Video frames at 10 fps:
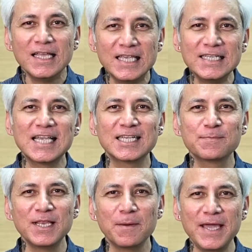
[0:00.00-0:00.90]
This has
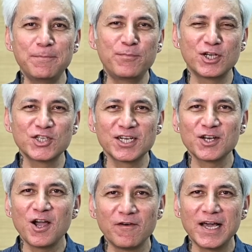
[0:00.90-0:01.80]
been a pet project
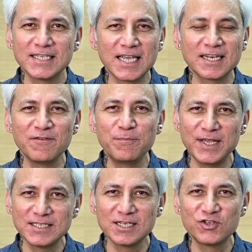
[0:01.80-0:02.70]
of our executive
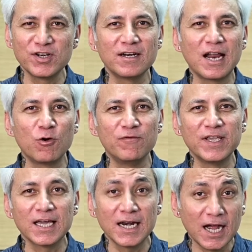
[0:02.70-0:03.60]
president, Sri Rahul
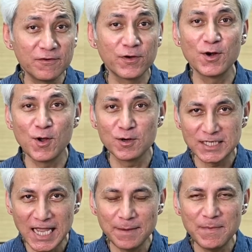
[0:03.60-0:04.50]
V. Karad, for a long
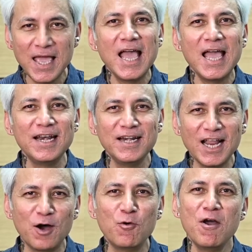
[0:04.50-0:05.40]
time. And
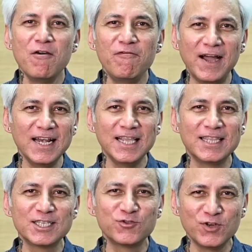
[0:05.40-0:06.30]
now, finally,
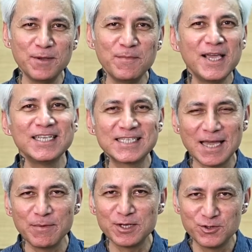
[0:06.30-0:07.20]
this dream is
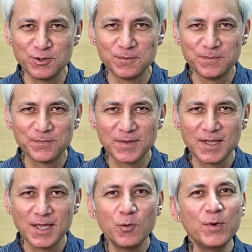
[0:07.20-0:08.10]
coming true.
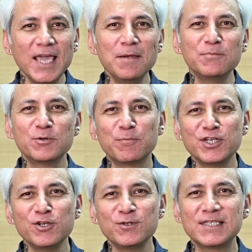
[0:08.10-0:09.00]
We aim to
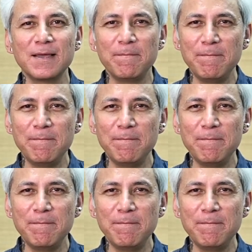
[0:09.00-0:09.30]
produce the